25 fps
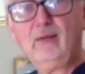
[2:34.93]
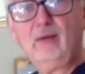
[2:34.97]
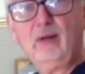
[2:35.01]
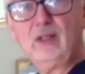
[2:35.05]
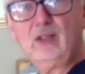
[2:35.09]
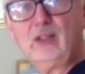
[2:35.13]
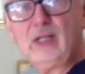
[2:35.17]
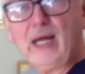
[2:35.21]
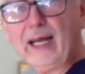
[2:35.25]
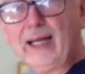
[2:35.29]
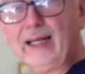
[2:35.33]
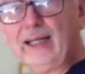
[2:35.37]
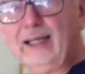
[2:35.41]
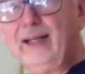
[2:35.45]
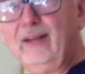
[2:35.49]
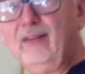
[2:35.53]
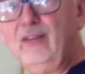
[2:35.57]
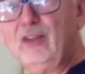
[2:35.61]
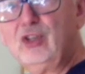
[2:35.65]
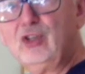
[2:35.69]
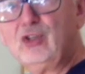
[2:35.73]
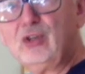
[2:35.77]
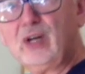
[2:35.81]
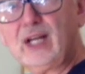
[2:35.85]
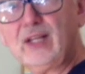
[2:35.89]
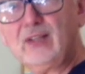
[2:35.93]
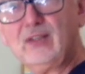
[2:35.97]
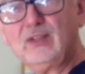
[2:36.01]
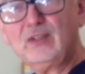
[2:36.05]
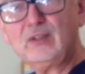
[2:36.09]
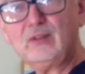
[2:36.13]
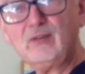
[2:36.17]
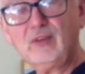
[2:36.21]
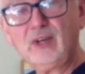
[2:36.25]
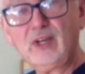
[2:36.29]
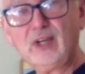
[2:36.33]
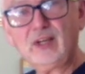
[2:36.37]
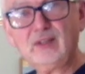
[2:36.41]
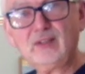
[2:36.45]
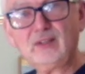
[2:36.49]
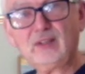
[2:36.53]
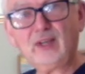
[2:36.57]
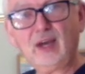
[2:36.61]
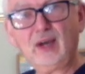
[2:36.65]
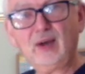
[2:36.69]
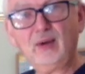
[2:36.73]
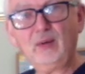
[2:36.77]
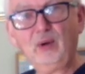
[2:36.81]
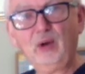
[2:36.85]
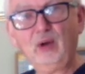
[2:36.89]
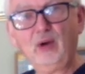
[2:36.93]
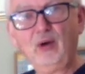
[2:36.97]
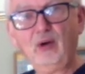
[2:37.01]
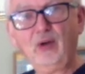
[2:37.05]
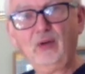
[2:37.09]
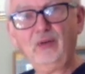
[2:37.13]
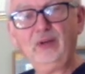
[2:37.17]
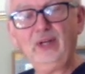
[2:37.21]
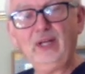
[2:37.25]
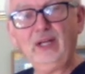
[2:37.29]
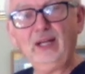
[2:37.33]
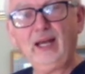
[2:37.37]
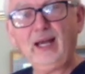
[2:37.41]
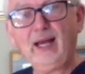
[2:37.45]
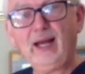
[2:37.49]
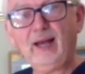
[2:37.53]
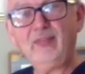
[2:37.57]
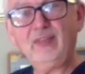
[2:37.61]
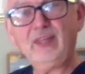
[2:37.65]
tackling the transverse colon and